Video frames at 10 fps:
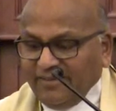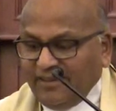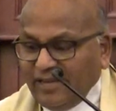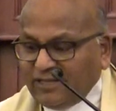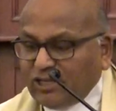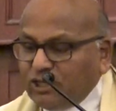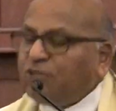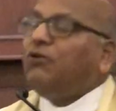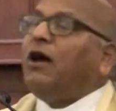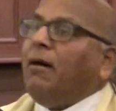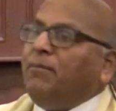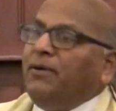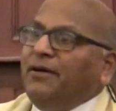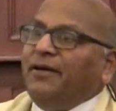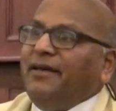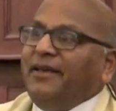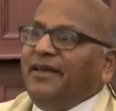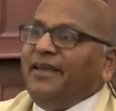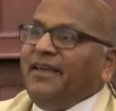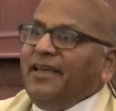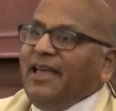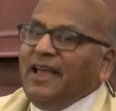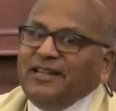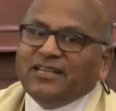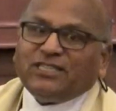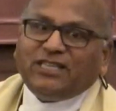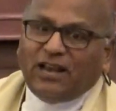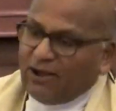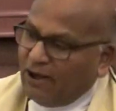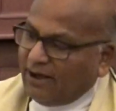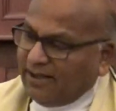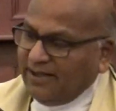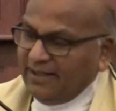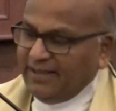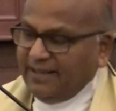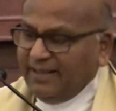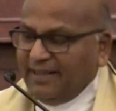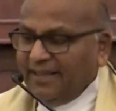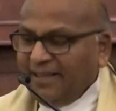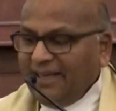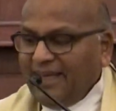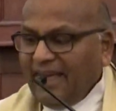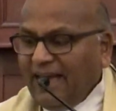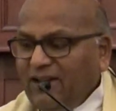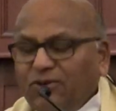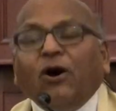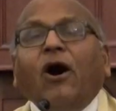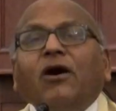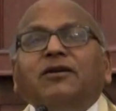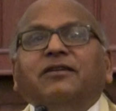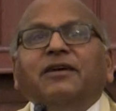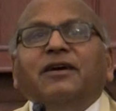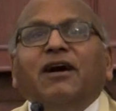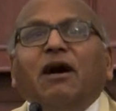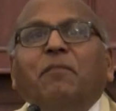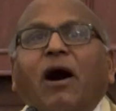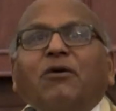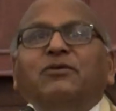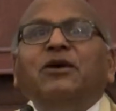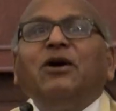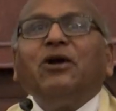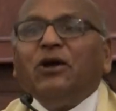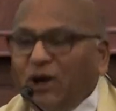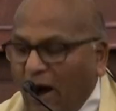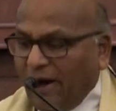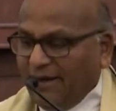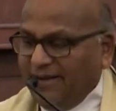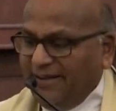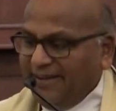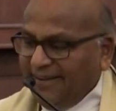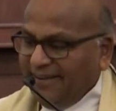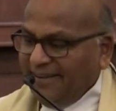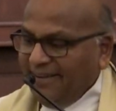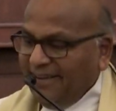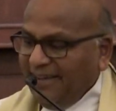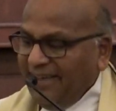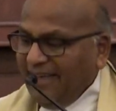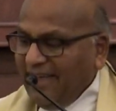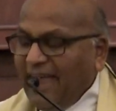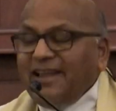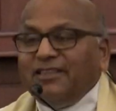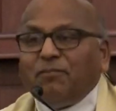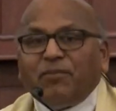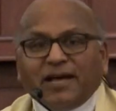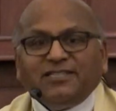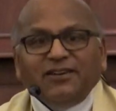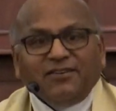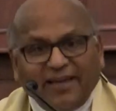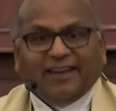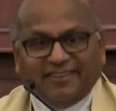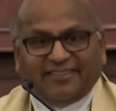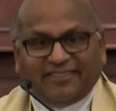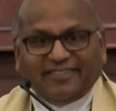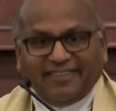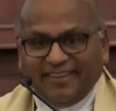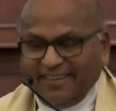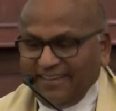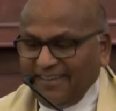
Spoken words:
Jesus stood up in the synagogue and talked about God in the present tense.